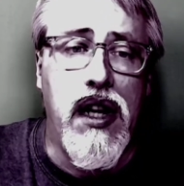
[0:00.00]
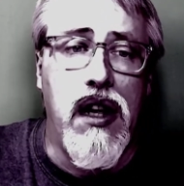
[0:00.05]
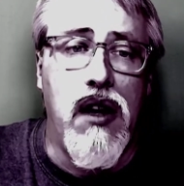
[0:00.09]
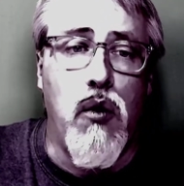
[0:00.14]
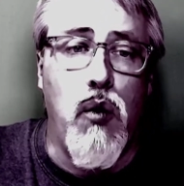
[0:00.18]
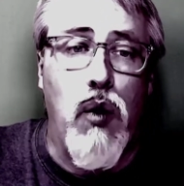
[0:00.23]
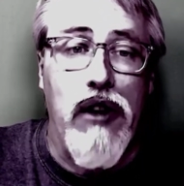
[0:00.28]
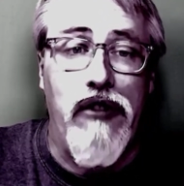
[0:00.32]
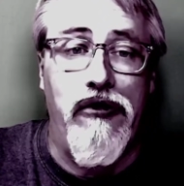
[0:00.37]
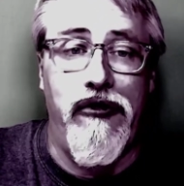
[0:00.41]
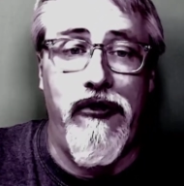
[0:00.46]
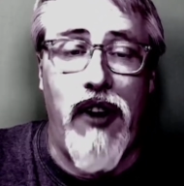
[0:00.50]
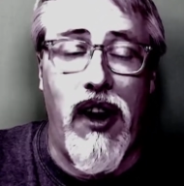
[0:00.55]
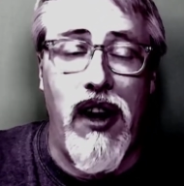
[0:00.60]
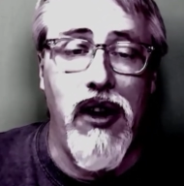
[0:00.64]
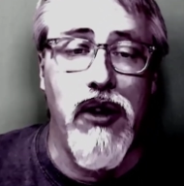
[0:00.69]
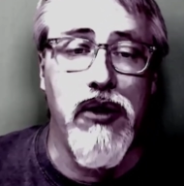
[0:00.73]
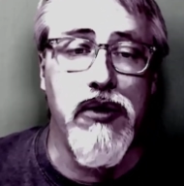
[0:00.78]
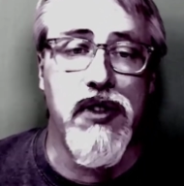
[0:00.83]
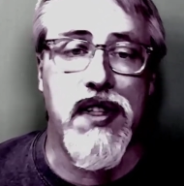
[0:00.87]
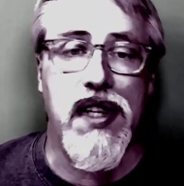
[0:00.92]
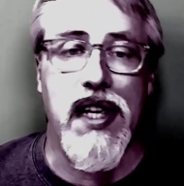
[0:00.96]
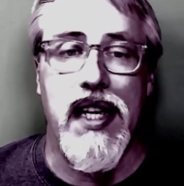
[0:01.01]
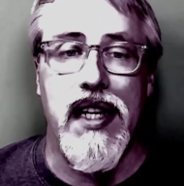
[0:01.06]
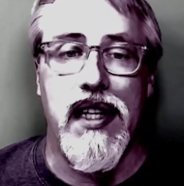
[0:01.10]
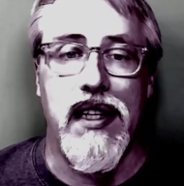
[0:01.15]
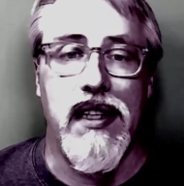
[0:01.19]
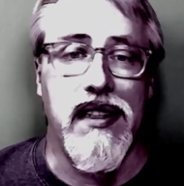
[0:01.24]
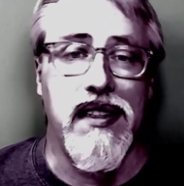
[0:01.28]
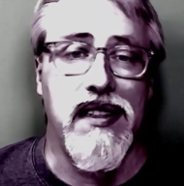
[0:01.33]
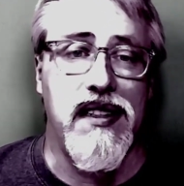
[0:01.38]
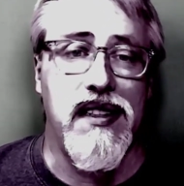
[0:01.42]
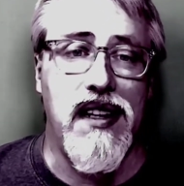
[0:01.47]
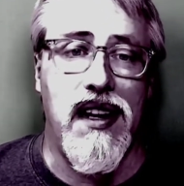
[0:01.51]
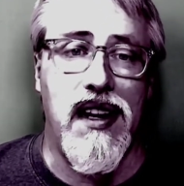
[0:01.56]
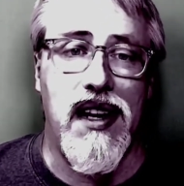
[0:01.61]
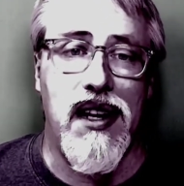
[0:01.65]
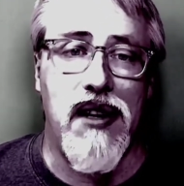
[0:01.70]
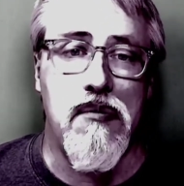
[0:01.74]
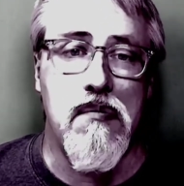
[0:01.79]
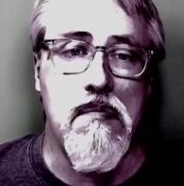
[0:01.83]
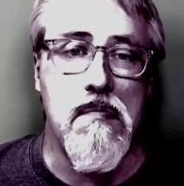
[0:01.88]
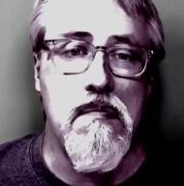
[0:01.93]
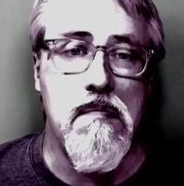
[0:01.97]
What follows then is not
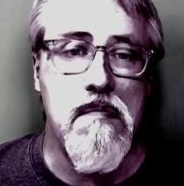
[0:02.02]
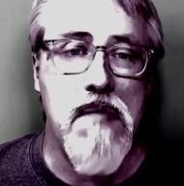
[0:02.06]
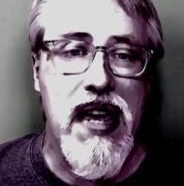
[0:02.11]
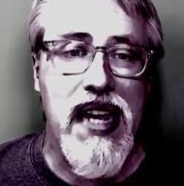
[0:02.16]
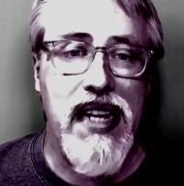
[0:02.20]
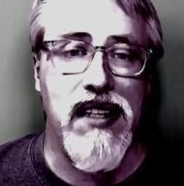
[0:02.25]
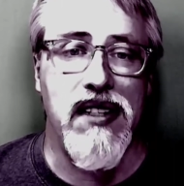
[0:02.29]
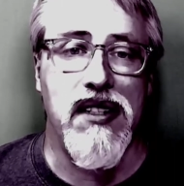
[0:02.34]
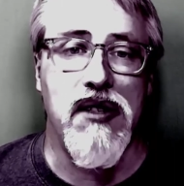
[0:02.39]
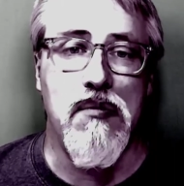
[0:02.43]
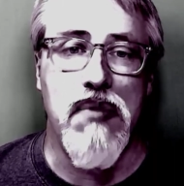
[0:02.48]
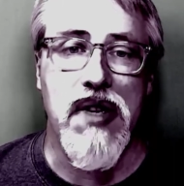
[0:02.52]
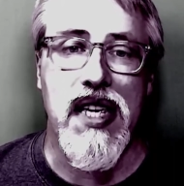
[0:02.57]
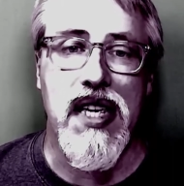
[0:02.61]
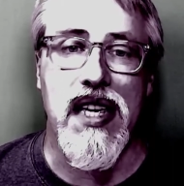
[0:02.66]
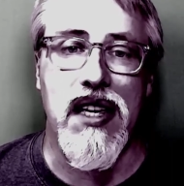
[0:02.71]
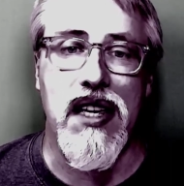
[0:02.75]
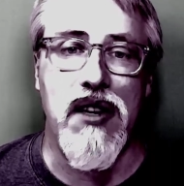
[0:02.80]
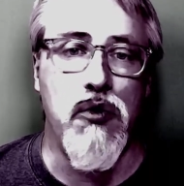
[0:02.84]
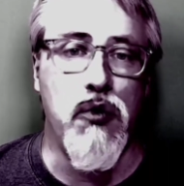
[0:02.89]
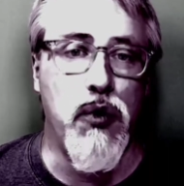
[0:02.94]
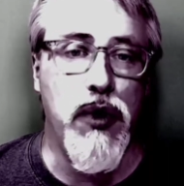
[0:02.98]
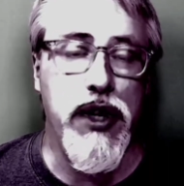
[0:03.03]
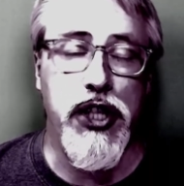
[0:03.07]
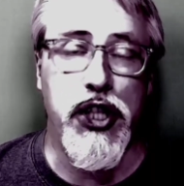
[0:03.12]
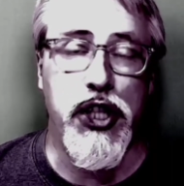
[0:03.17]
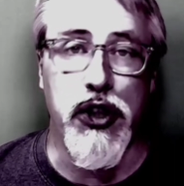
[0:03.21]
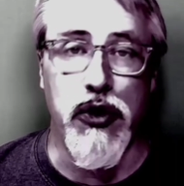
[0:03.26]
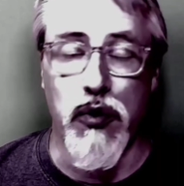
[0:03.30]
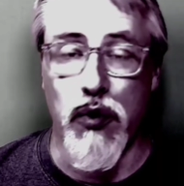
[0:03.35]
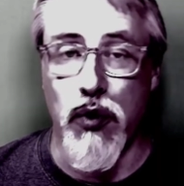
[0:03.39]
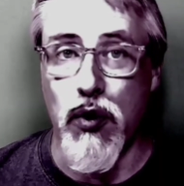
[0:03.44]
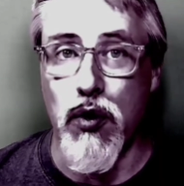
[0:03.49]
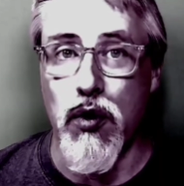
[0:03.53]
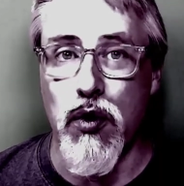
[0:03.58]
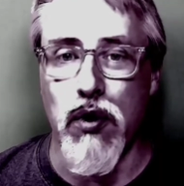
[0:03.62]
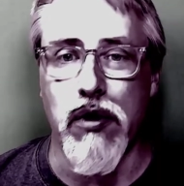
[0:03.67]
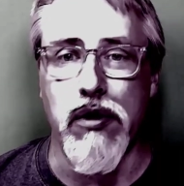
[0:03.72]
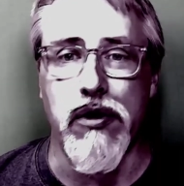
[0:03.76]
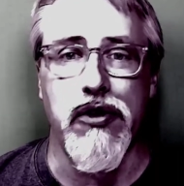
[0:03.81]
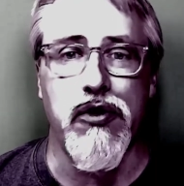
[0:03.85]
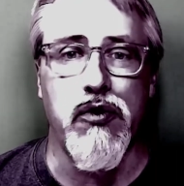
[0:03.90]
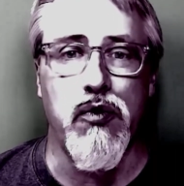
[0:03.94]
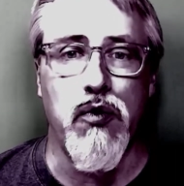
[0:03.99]
meant to be rigid
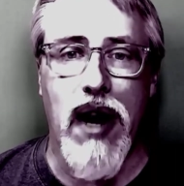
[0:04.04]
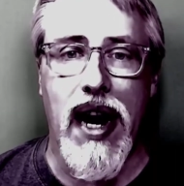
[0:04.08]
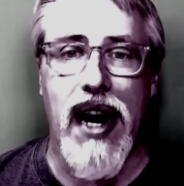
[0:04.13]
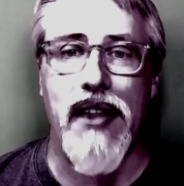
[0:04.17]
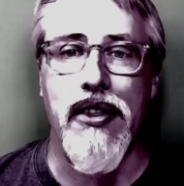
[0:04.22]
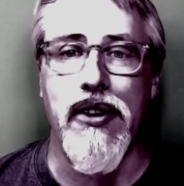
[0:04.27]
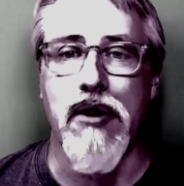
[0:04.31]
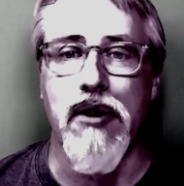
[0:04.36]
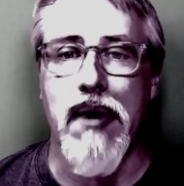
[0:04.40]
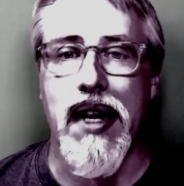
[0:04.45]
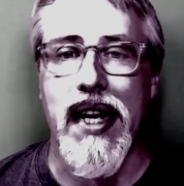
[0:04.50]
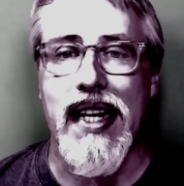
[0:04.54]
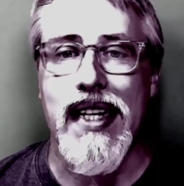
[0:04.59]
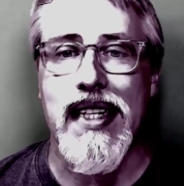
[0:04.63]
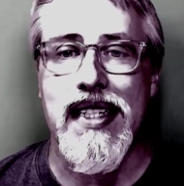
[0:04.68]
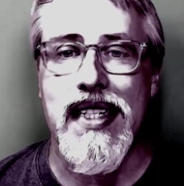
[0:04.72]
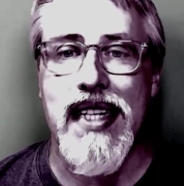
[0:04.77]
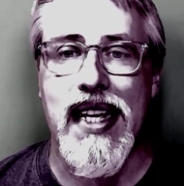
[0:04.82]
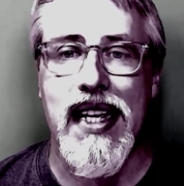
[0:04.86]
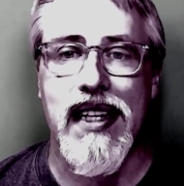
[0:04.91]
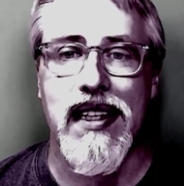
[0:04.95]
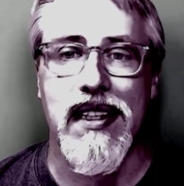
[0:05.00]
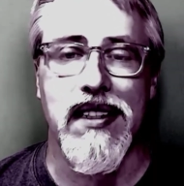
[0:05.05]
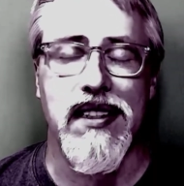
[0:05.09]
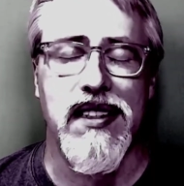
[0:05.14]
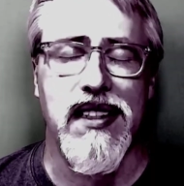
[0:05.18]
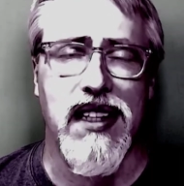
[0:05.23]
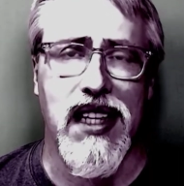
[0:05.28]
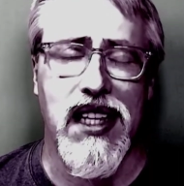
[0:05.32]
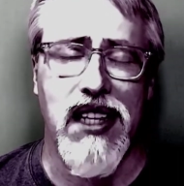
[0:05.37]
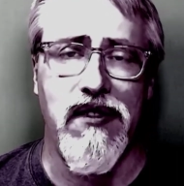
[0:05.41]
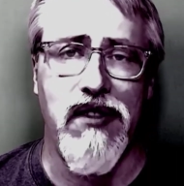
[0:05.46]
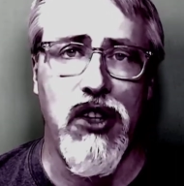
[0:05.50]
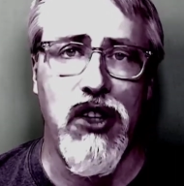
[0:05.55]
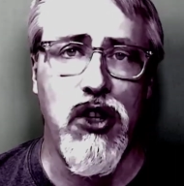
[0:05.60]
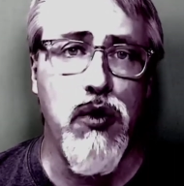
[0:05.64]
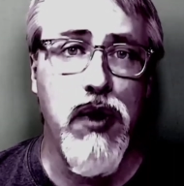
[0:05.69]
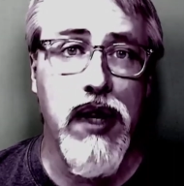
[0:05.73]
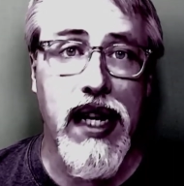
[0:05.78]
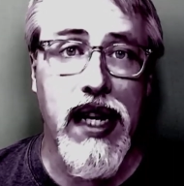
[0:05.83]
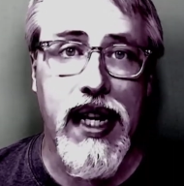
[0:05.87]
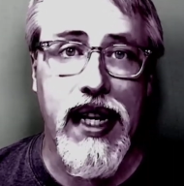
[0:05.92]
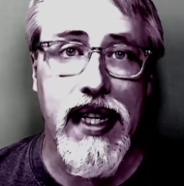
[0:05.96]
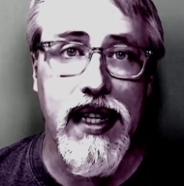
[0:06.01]
rules. Rather, my intent is to give you an
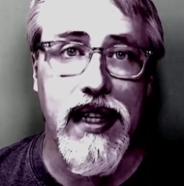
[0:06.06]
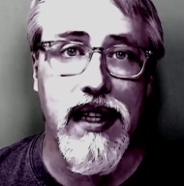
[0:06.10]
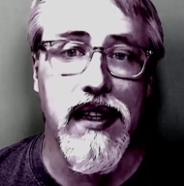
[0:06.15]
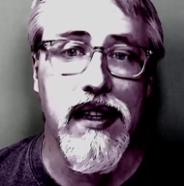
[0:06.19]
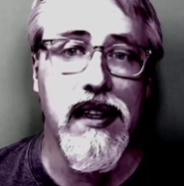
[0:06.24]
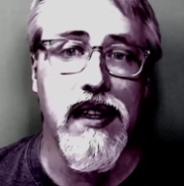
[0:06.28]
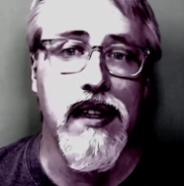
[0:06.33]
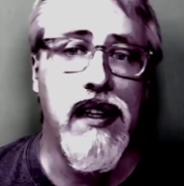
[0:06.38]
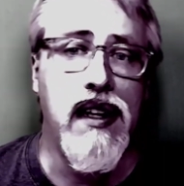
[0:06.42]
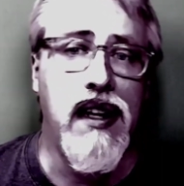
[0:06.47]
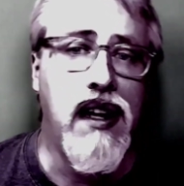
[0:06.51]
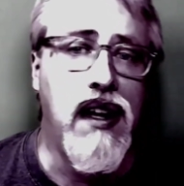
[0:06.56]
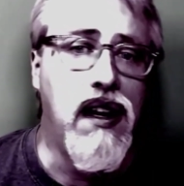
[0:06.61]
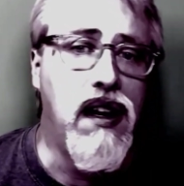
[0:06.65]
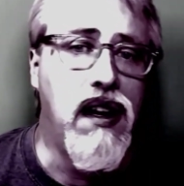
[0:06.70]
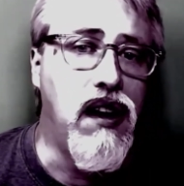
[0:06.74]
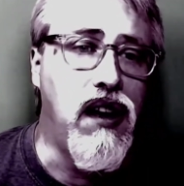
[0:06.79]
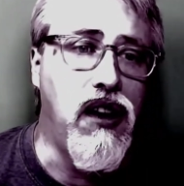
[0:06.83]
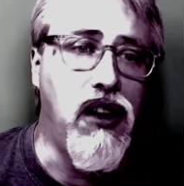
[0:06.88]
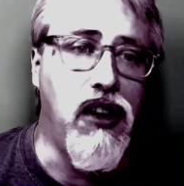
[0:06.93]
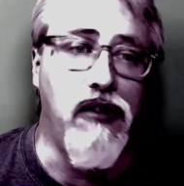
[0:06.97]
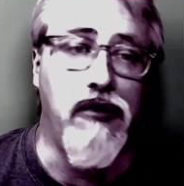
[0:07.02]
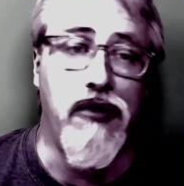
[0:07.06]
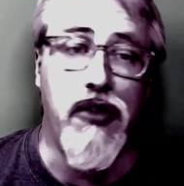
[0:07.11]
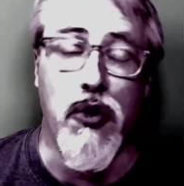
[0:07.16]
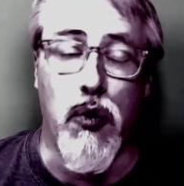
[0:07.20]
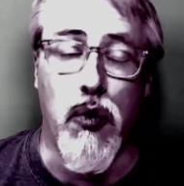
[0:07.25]
idea of the